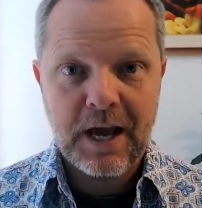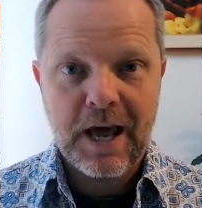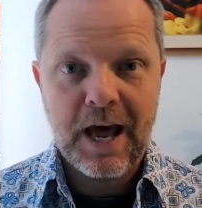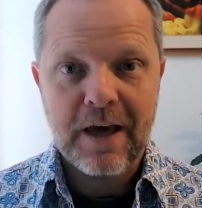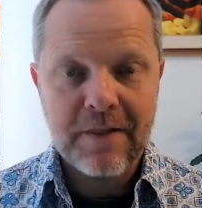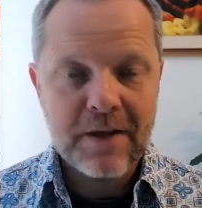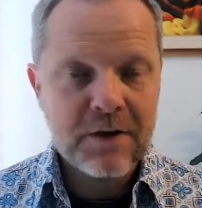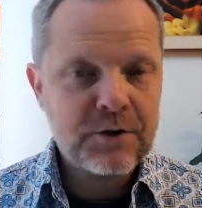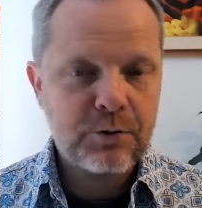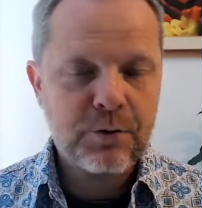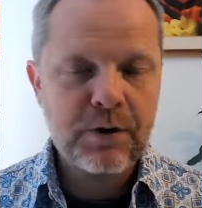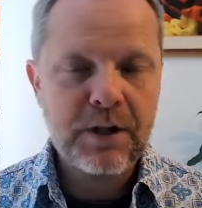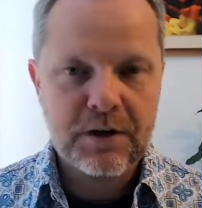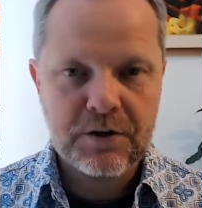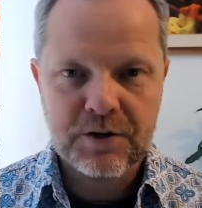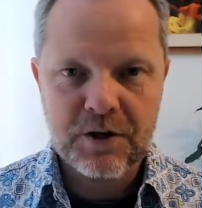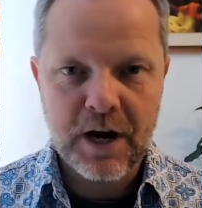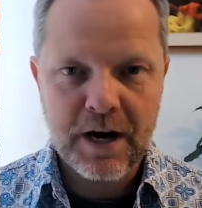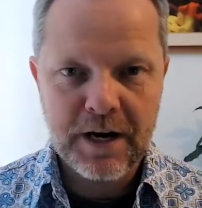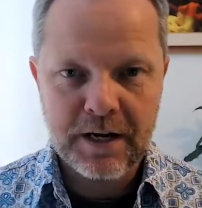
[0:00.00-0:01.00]
And it's a really
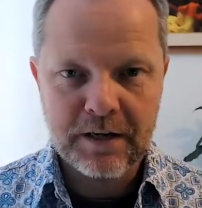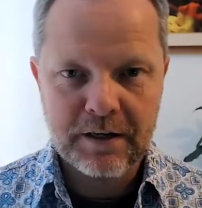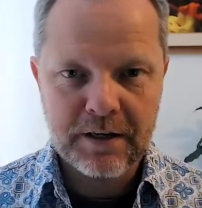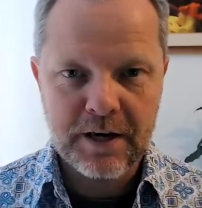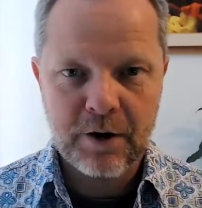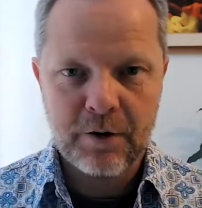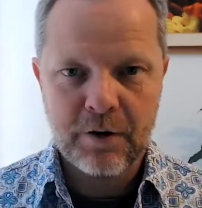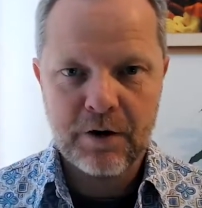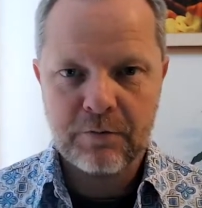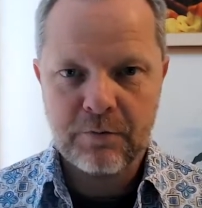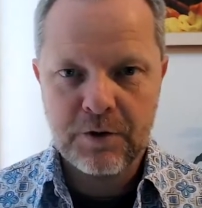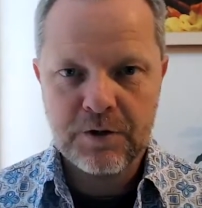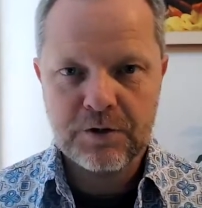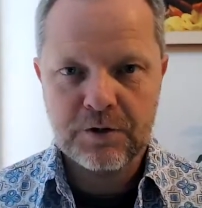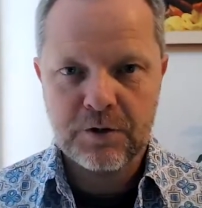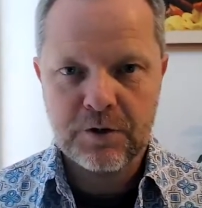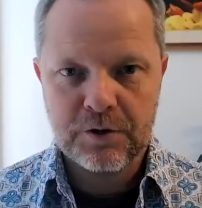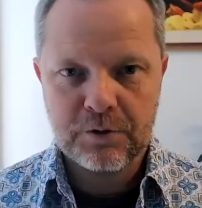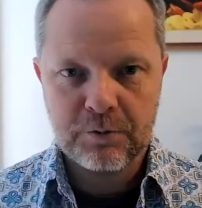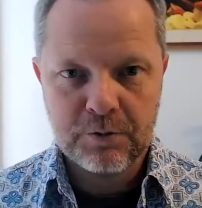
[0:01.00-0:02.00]
exciting area of
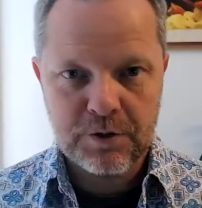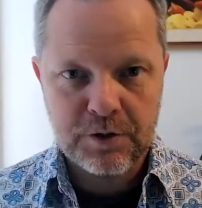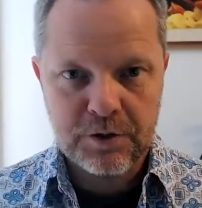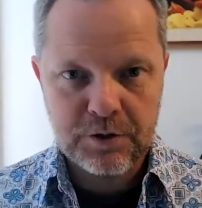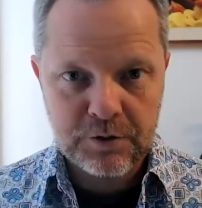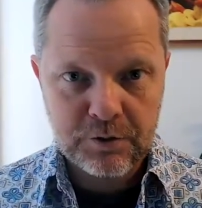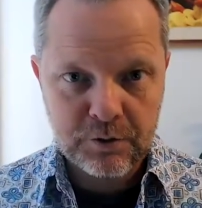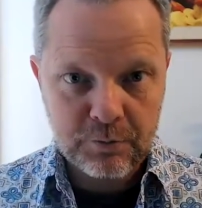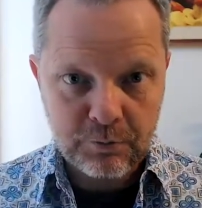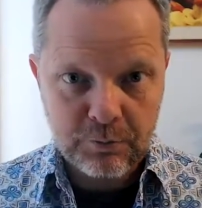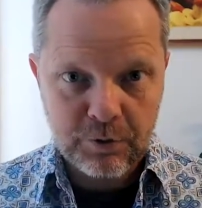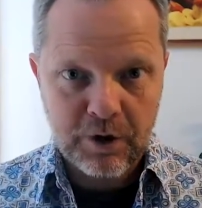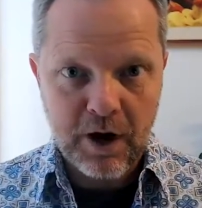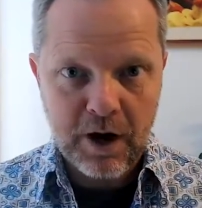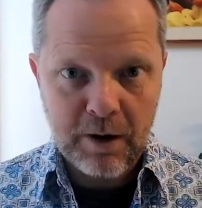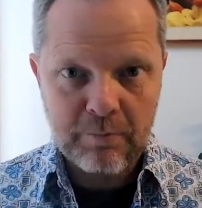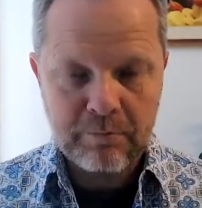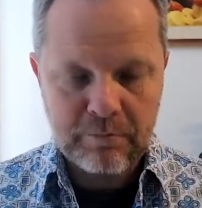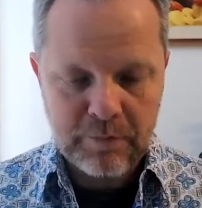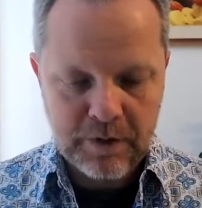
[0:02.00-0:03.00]
research, which is sort of where
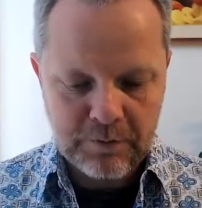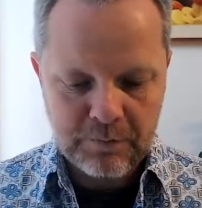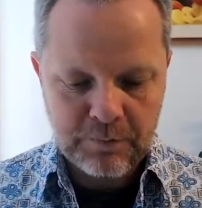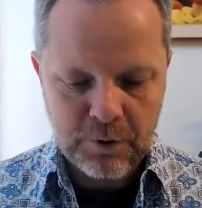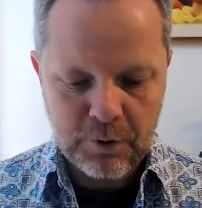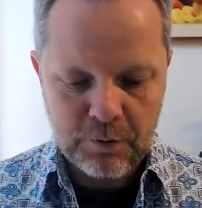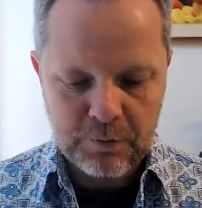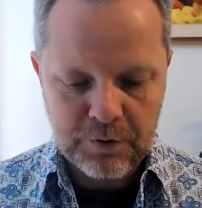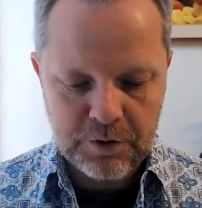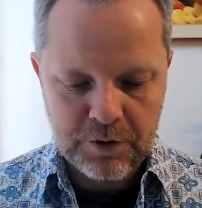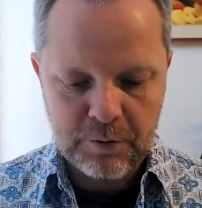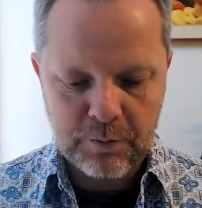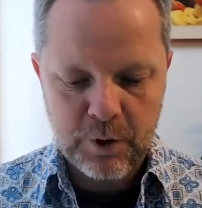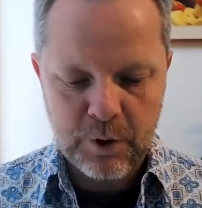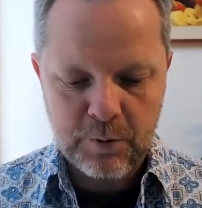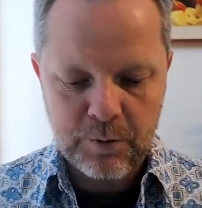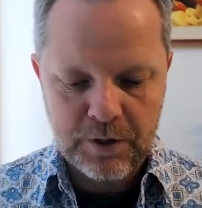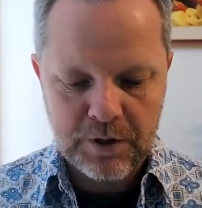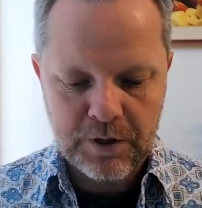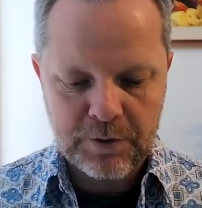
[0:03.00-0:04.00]
I'm involved at the
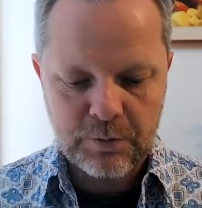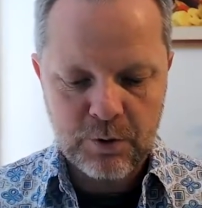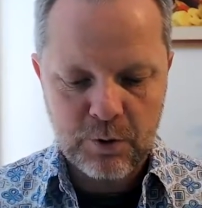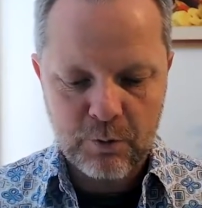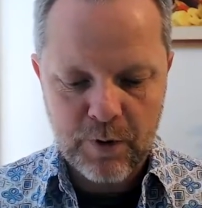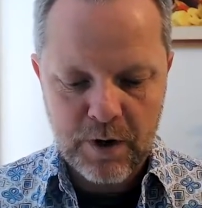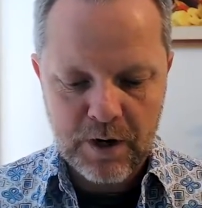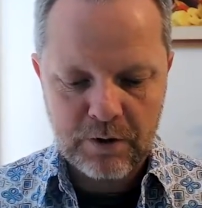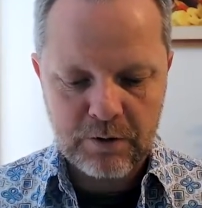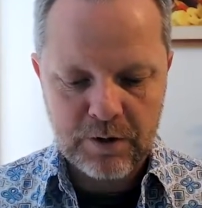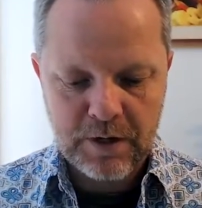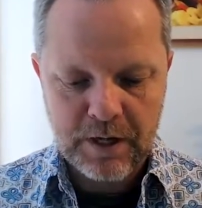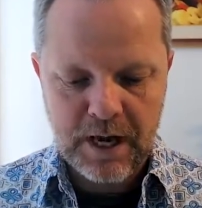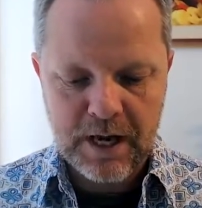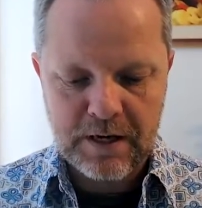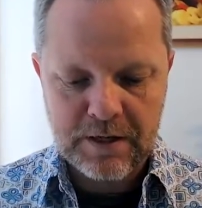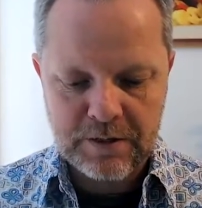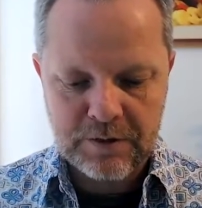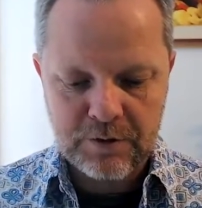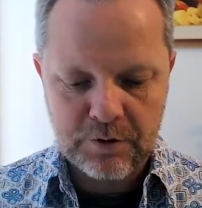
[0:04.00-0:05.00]
moment, because what we're looking
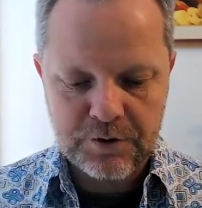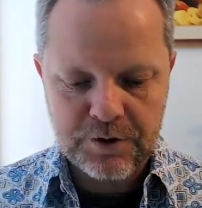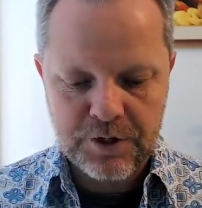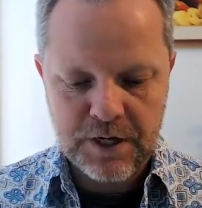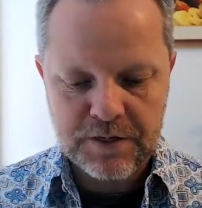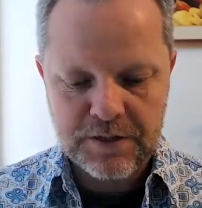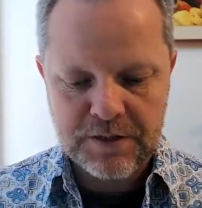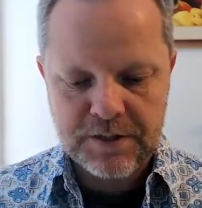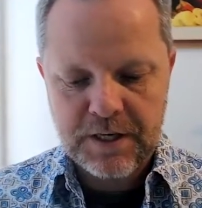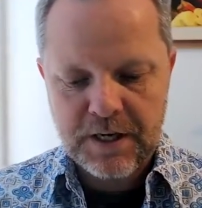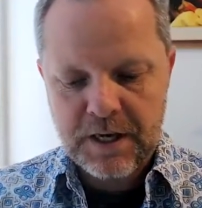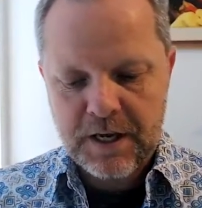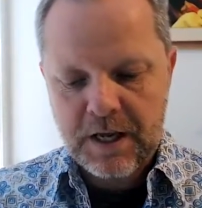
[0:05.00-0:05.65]
at is not just